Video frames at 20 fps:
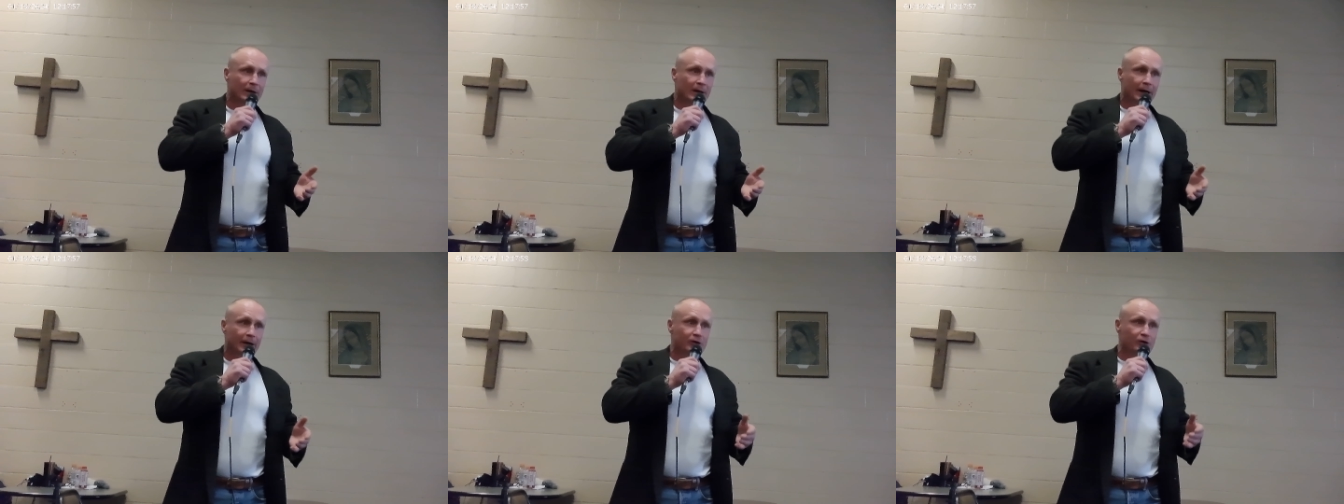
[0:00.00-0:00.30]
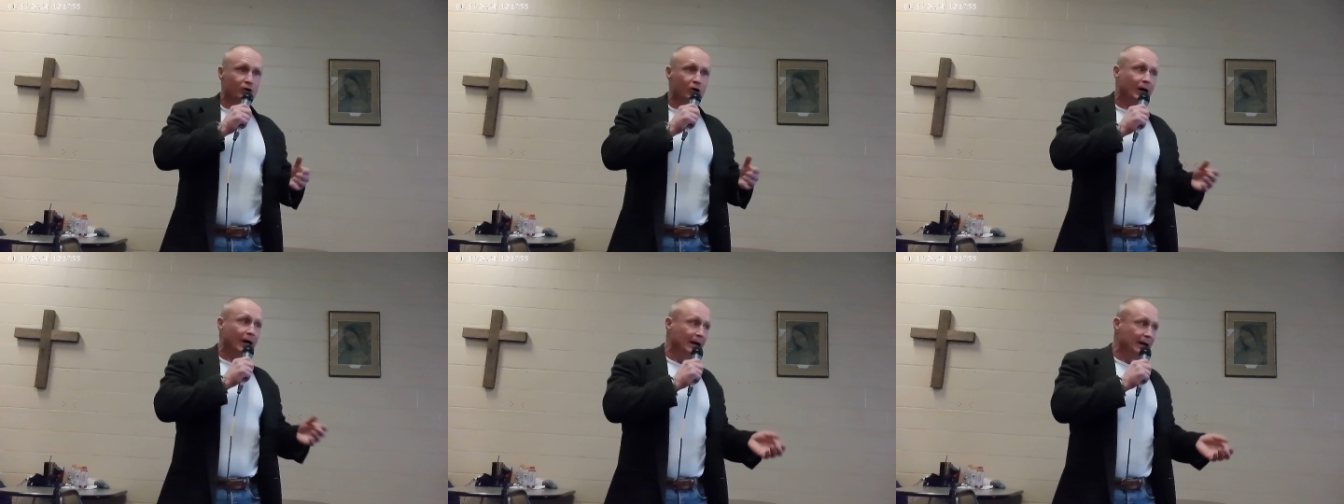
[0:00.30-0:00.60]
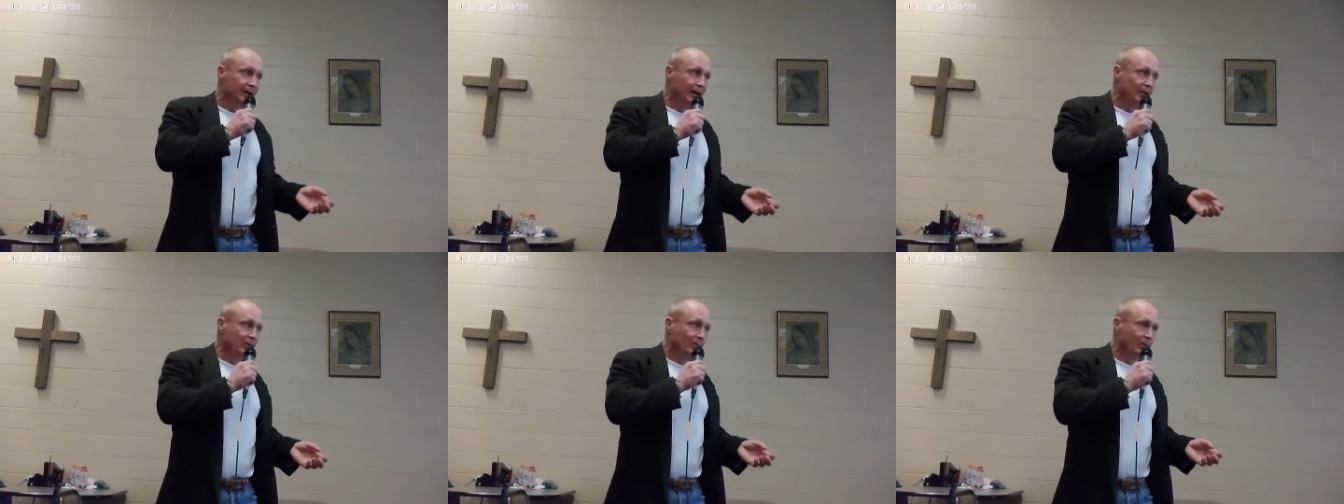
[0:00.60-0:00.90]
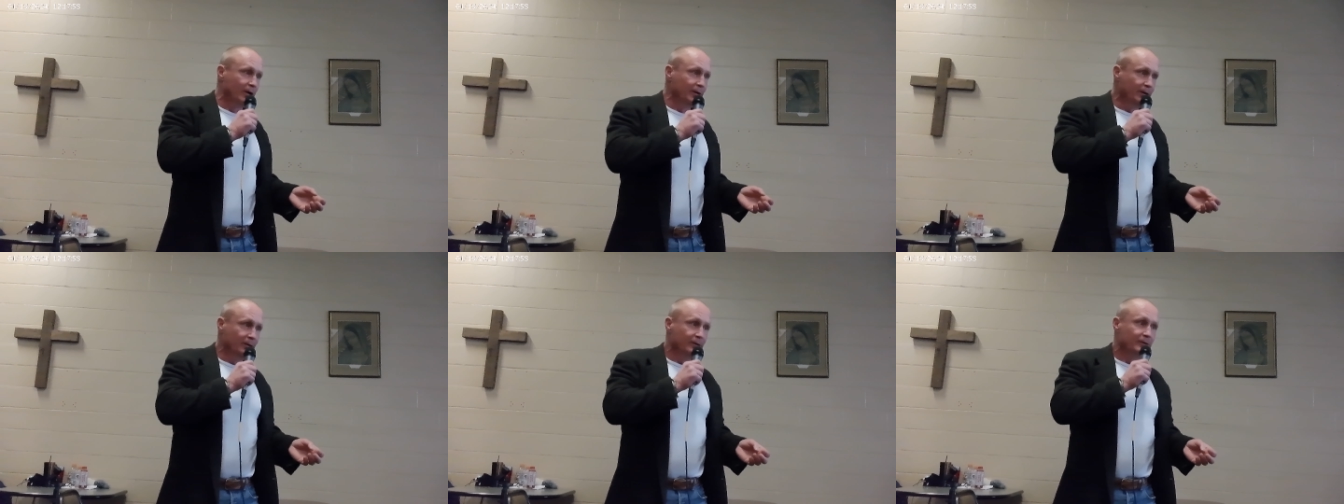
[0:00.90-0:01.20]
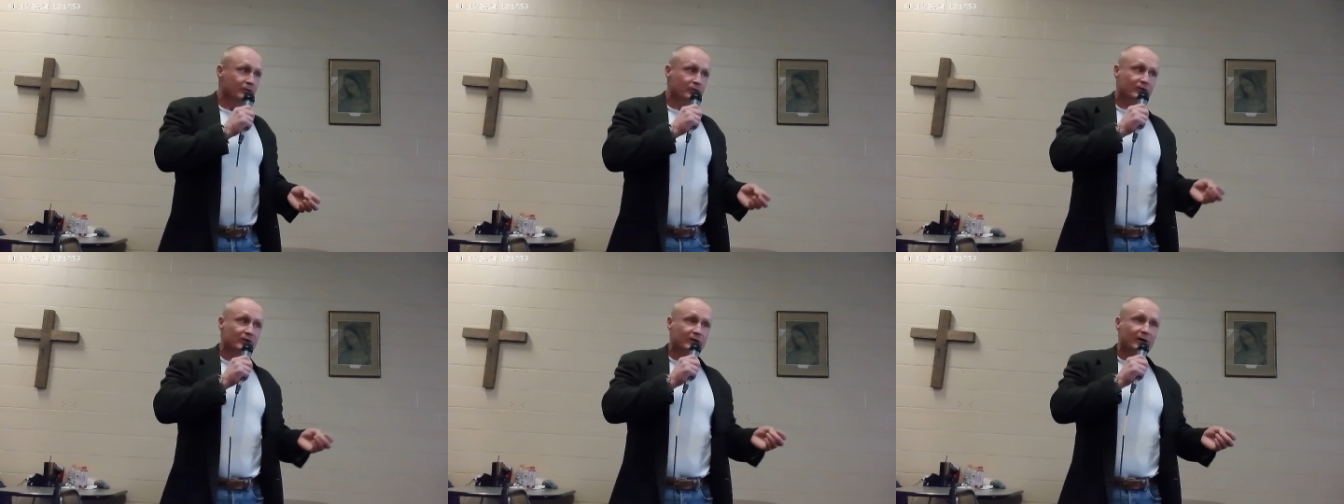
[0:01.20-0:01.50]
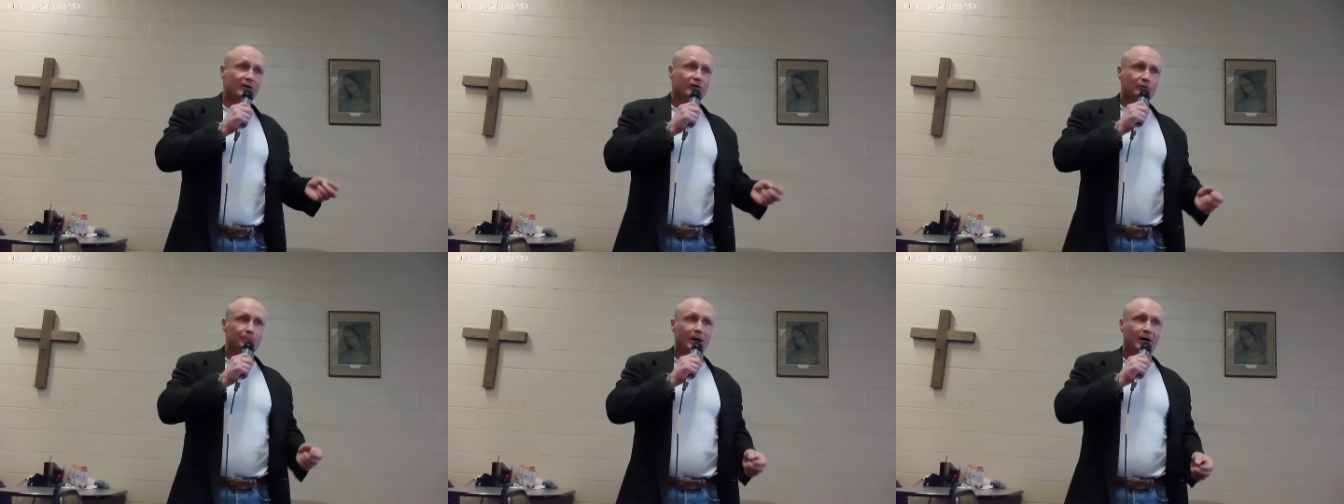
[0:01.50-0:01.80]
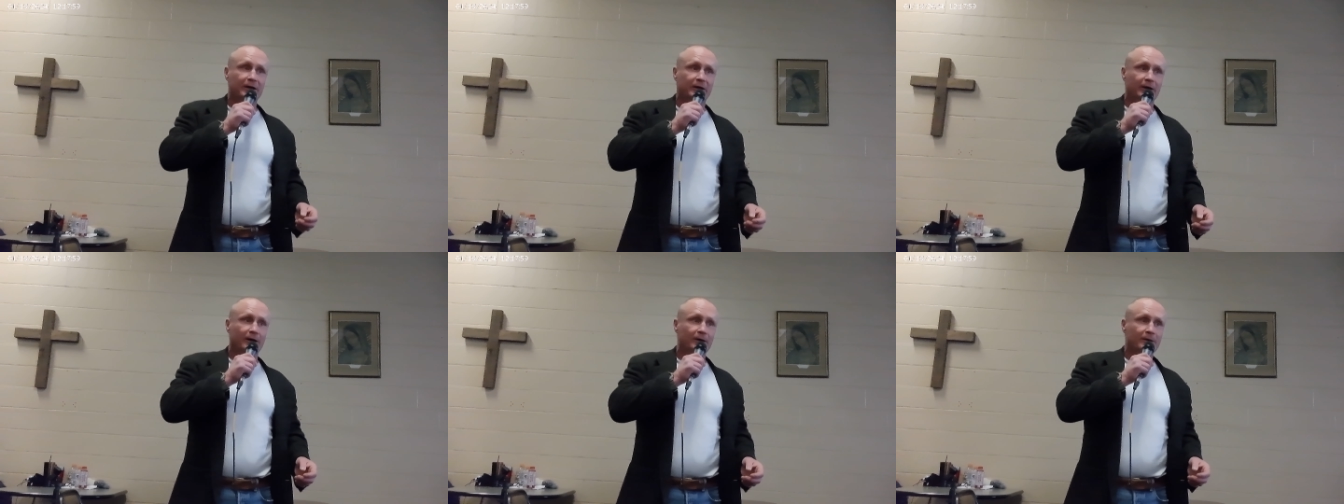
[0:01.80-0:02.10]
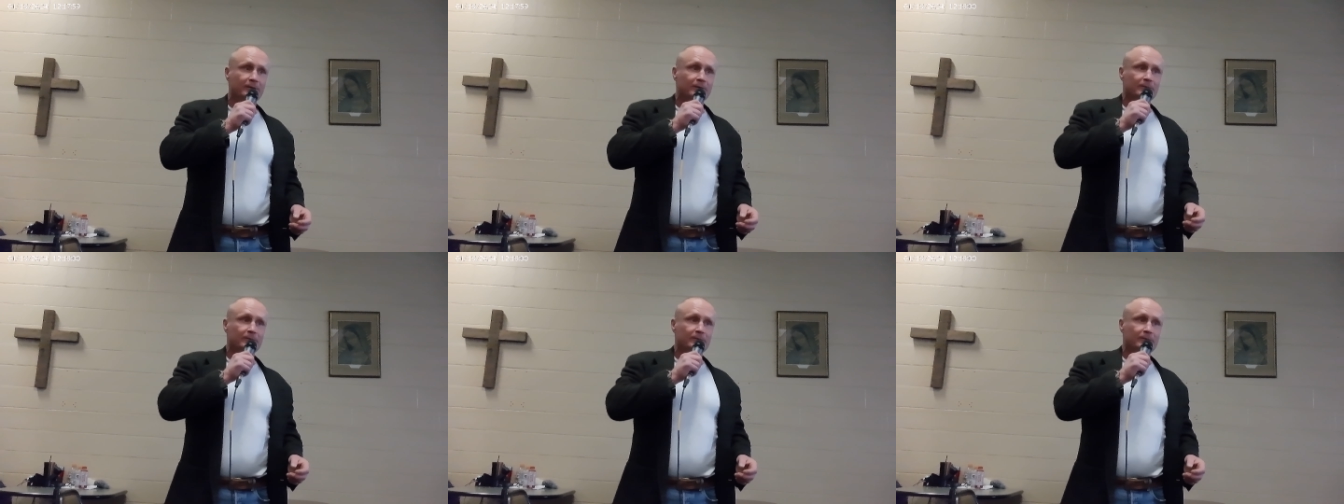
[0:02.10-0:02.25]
and you look at another one, she's going to smack you,